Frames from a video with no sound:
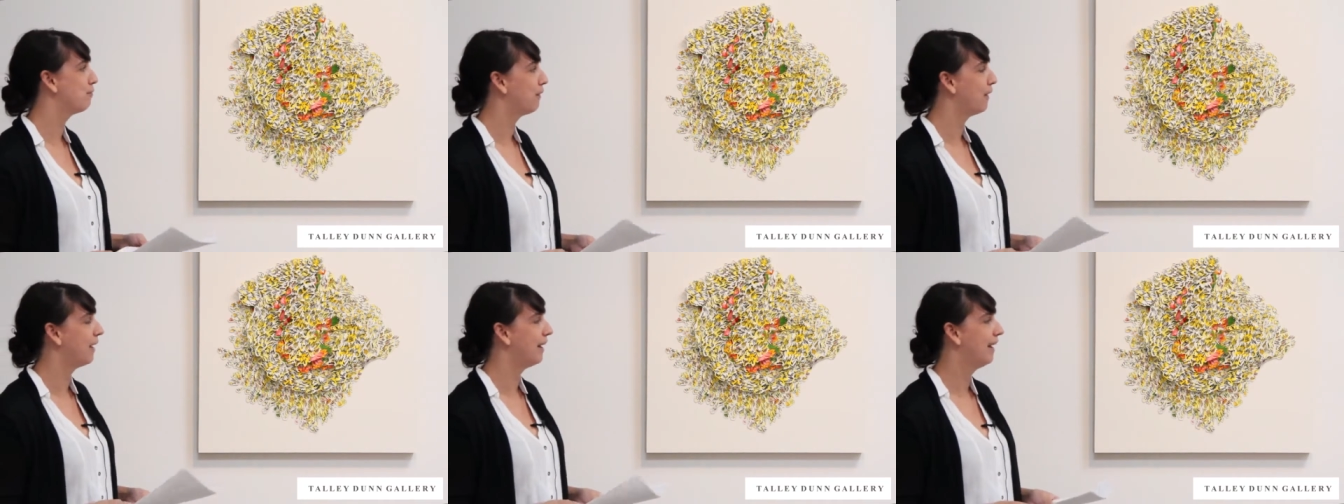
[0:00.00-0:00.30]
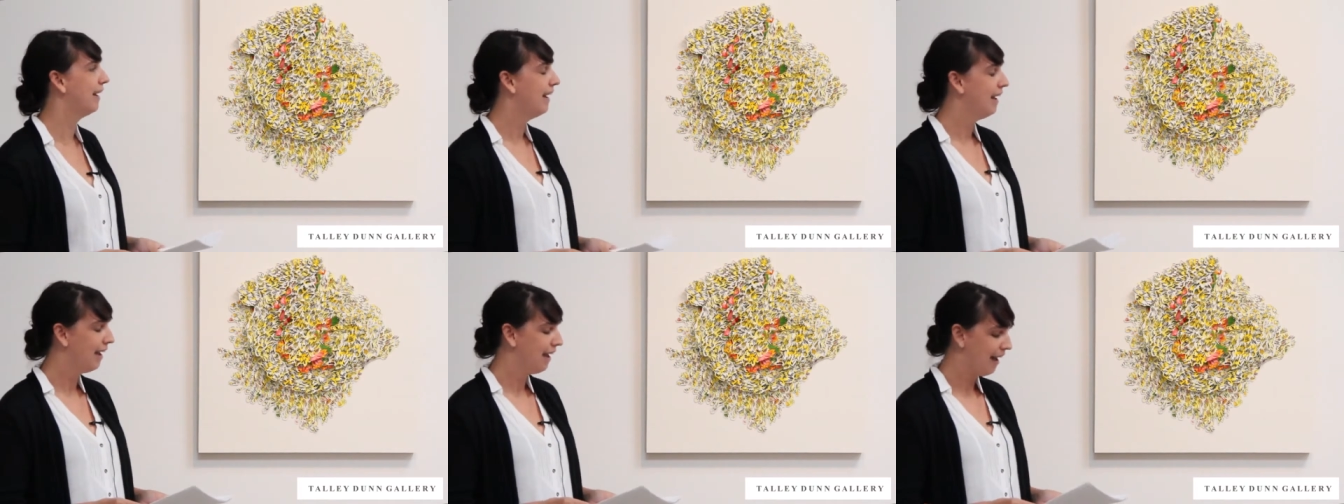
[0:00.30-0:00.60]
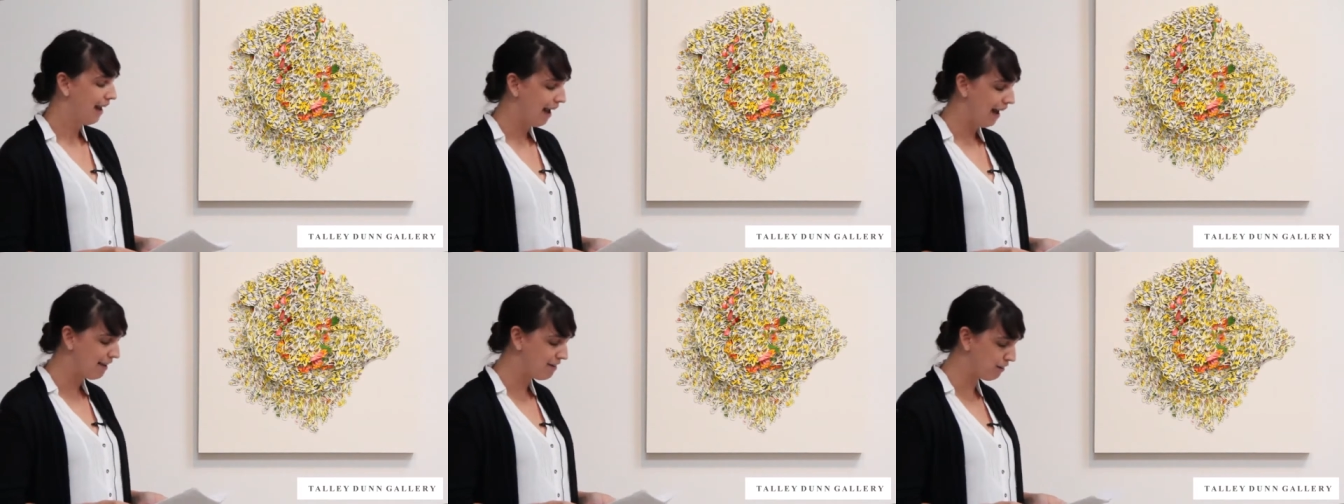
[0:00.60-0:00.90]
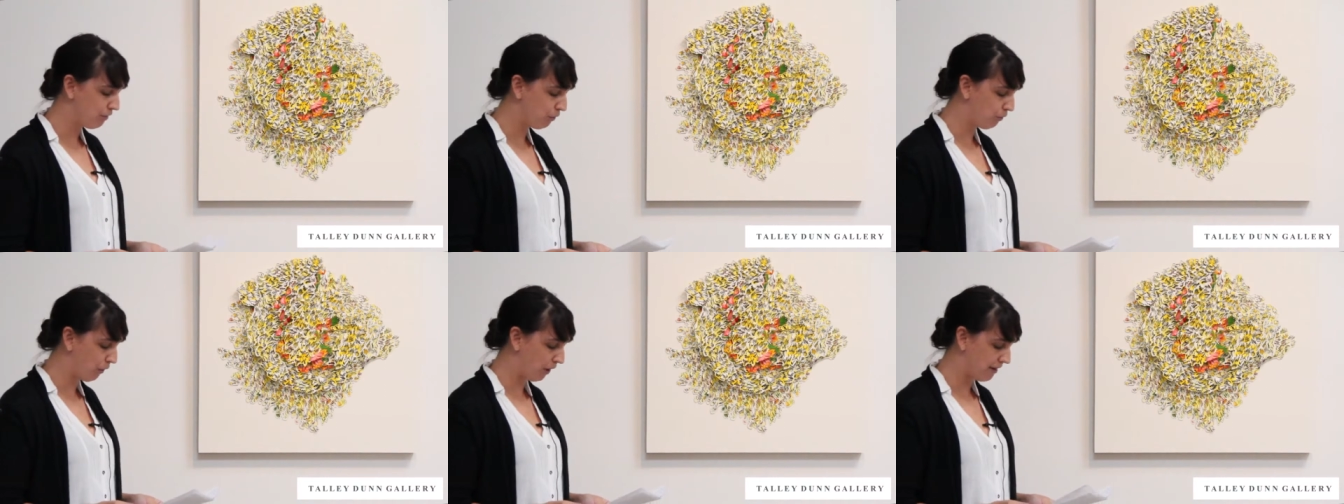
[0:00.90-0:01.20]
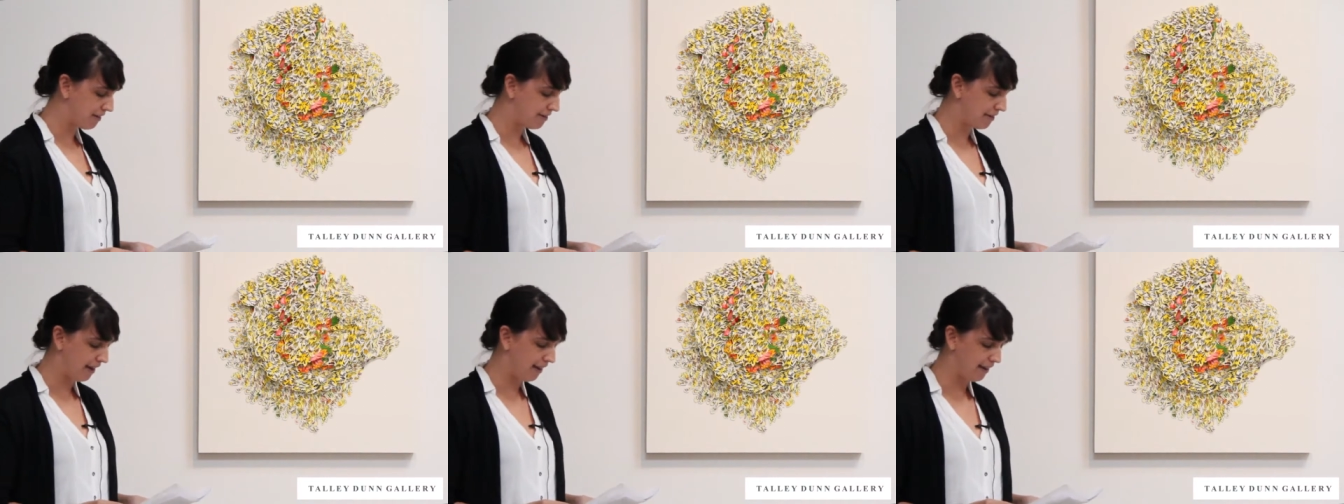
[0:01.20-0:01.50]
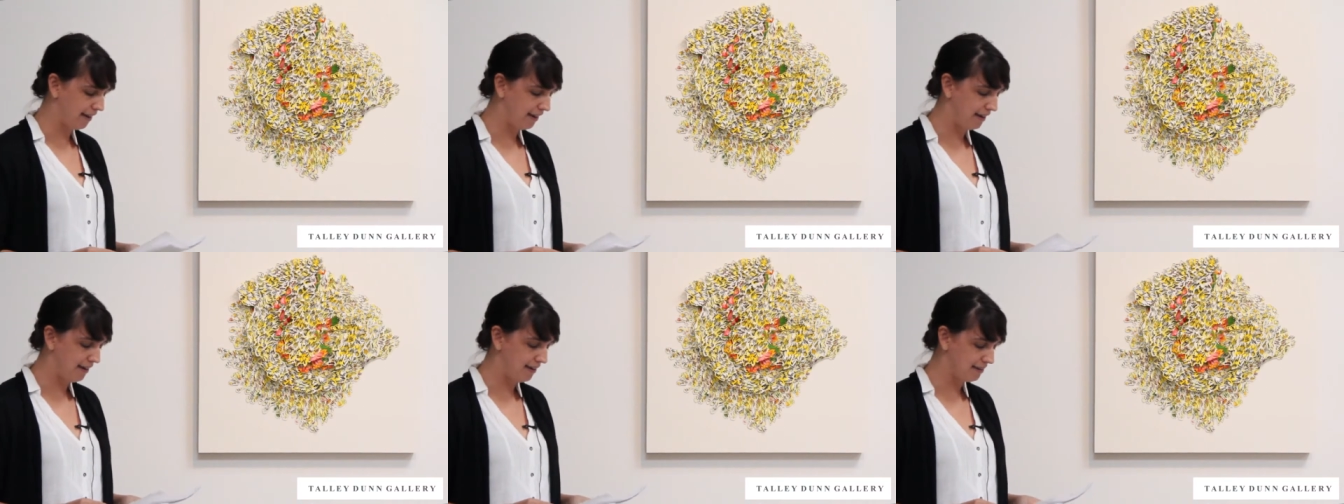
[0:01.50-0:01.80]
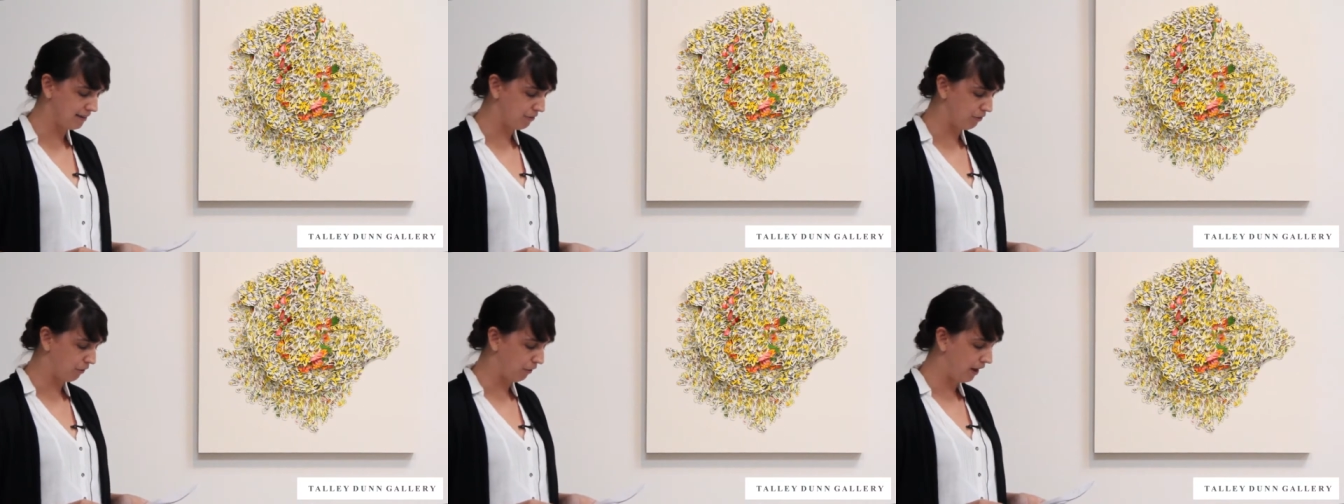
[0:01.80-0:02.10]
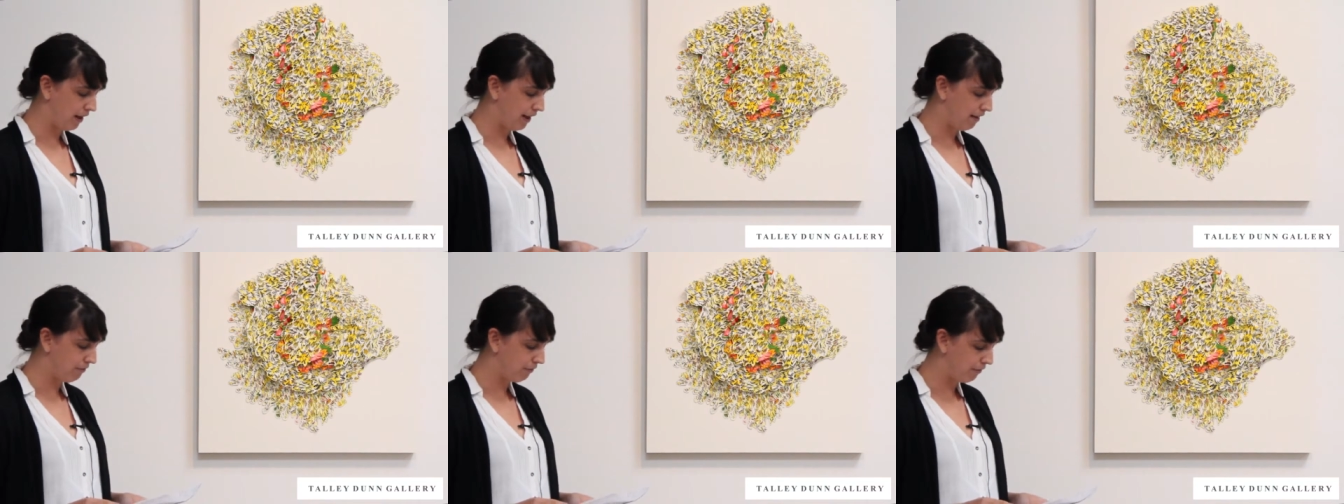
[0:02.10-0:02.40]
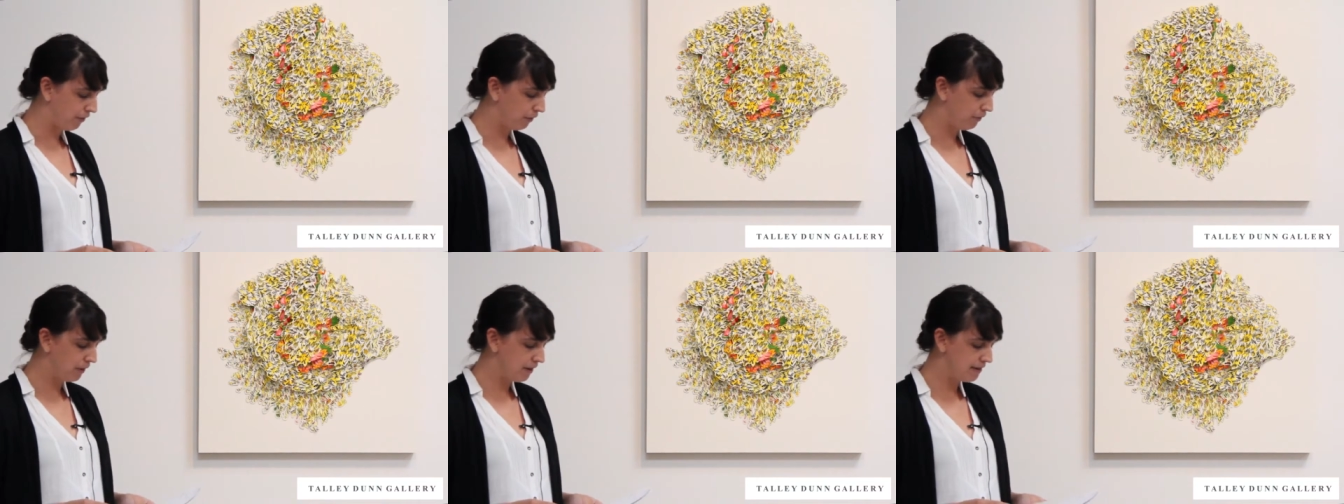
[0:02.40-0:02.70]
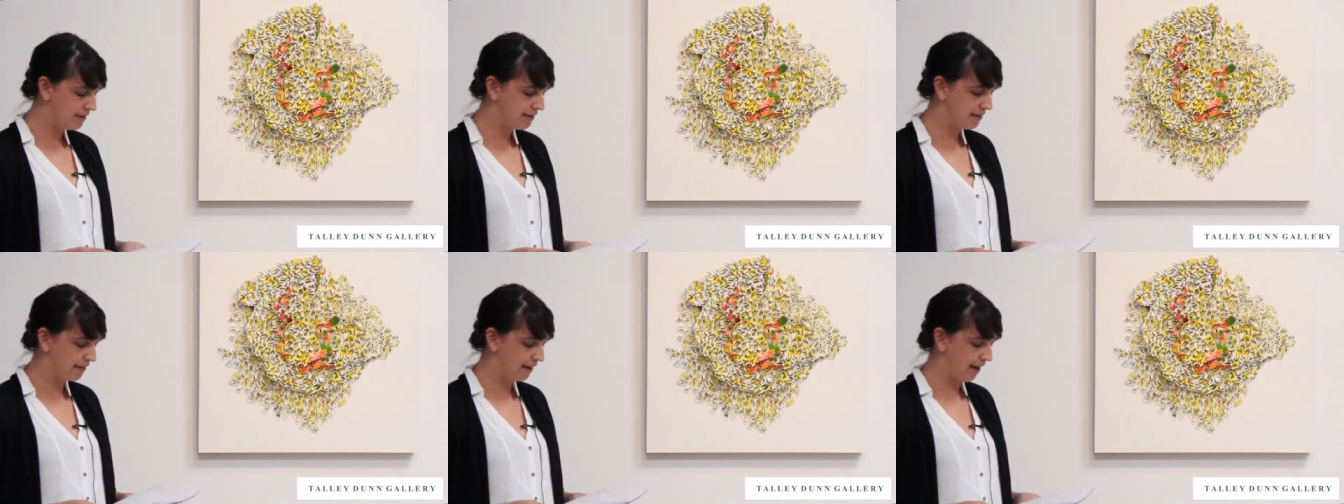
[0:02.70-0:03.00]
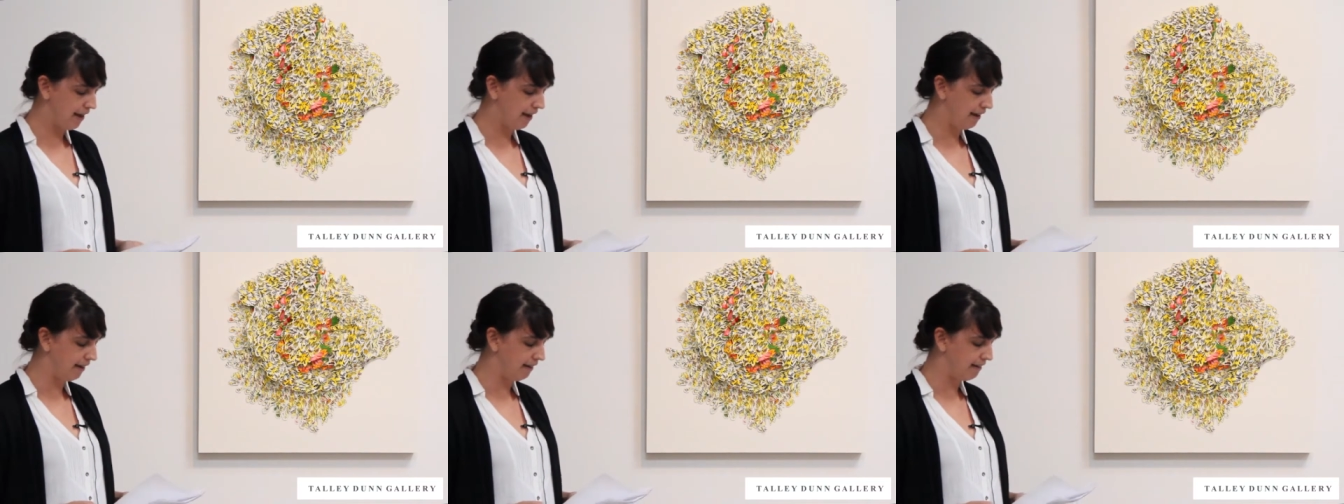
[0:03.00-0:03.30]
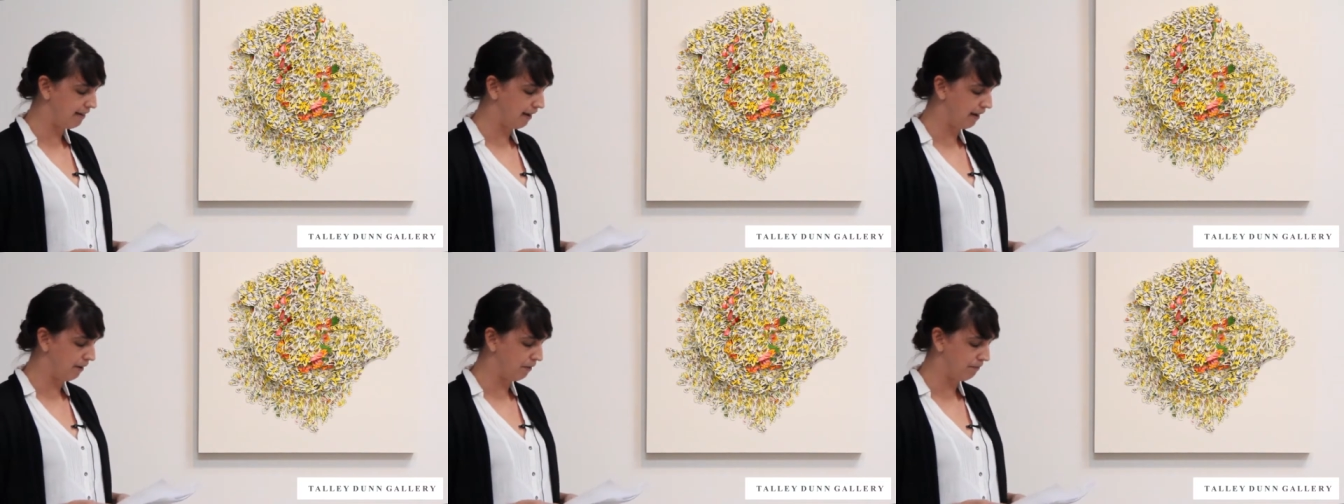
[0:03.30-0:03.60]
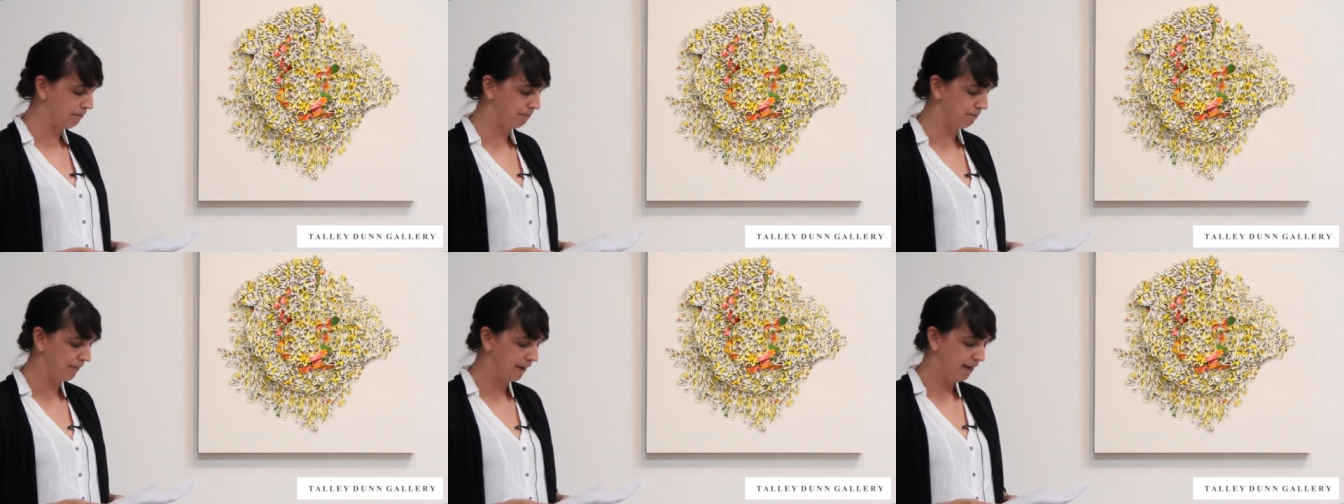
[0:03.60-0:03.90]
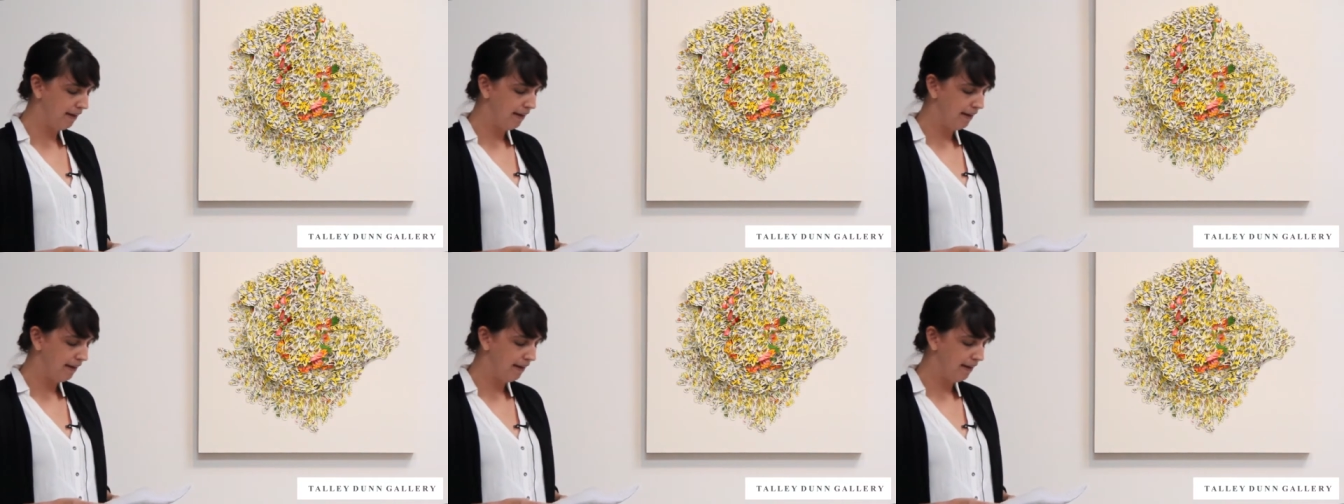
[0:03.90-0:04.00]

But I do want to say that he's of great influence, and